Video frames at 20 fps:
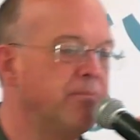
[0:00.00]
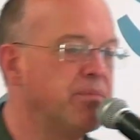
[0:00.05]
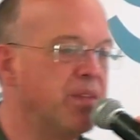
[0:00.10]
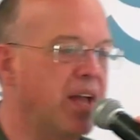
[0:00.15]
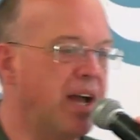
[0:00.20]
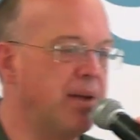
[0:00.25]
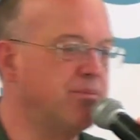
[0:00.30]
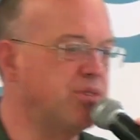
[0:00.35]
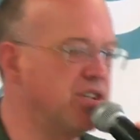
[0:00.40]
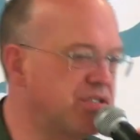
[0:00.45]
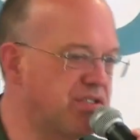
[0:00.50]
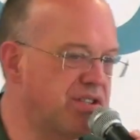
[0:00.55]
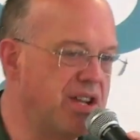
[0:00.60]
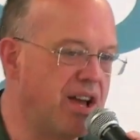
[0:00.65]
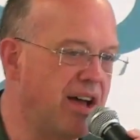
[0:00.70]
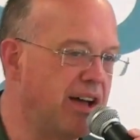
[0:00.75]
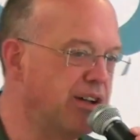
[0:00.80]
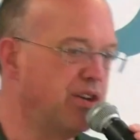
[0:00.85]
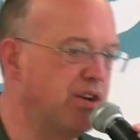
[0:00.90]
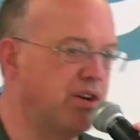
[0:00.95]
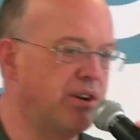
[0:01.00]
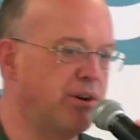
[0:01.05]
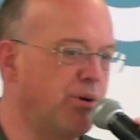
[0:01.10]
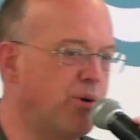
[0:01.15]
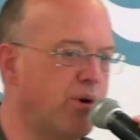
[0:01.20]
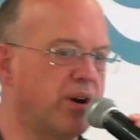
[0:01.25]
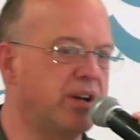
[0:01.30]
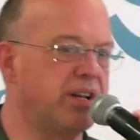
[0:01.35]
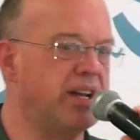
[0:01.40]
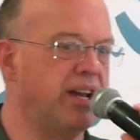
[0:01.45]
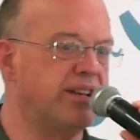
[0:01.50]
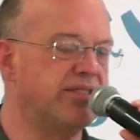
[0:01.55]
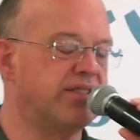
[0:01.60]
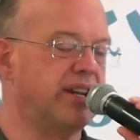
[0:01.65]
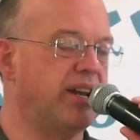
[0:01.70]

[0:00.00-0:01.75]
I'm just not good at organizing.